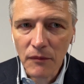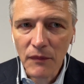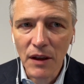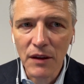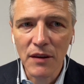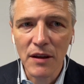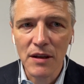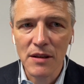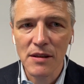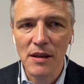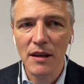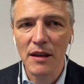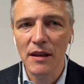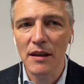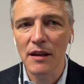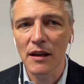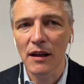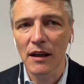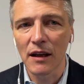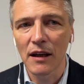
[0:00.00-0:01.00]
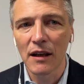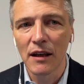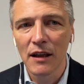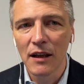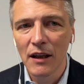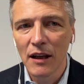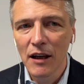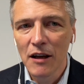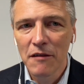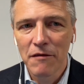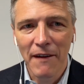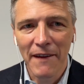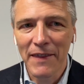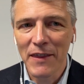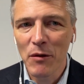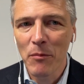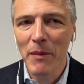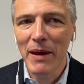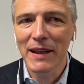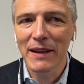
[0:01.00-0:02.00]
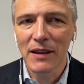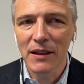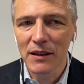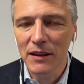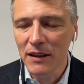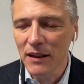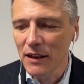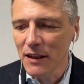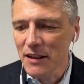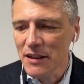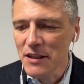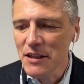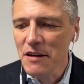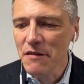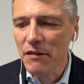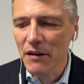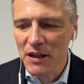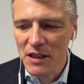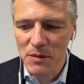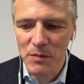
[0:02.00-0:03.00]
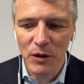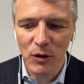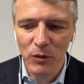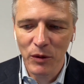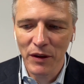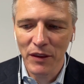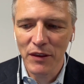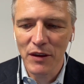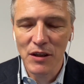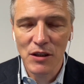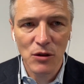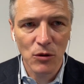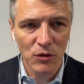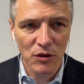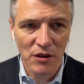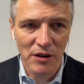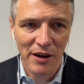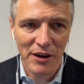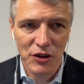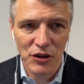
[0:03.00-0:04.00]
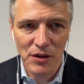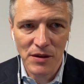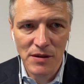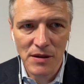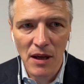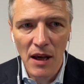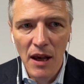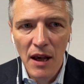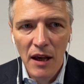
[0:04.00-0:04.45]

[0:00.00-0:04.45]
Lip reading: There's a fundamental difference between these two directions.